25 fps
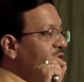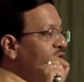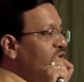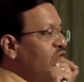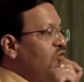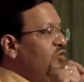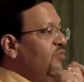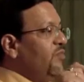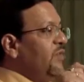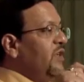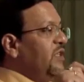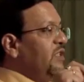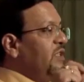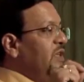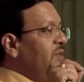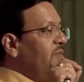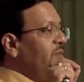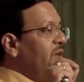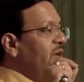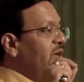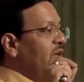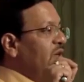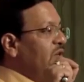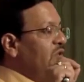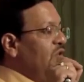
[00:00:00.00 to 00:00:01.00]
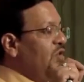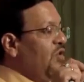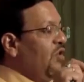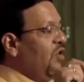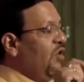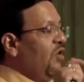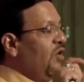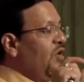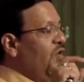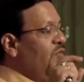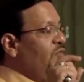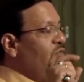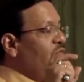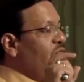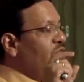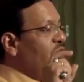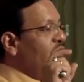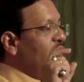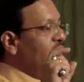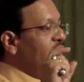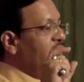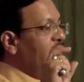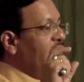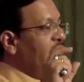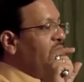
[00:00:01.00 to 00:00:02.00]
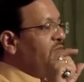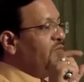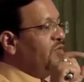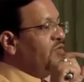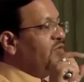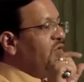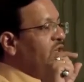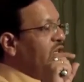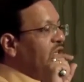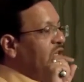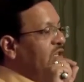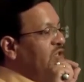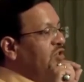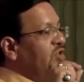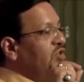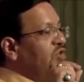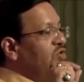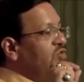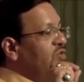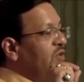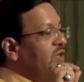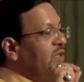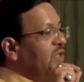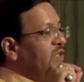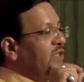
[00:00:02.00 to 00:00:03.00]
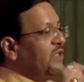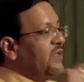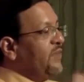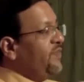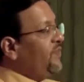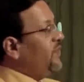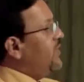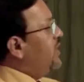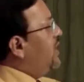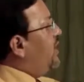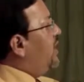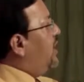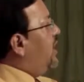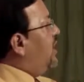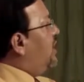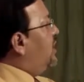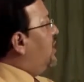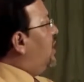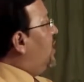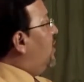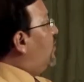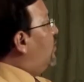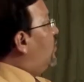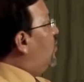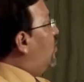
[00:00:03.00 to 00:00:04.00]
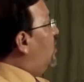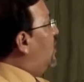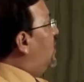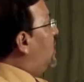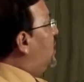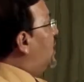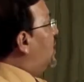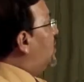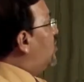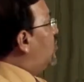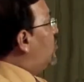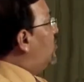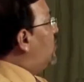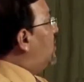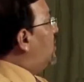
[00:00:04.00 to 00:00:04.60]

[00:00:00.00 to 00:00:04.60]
situ measurement of the atmospheric constituents, and therefore, it has to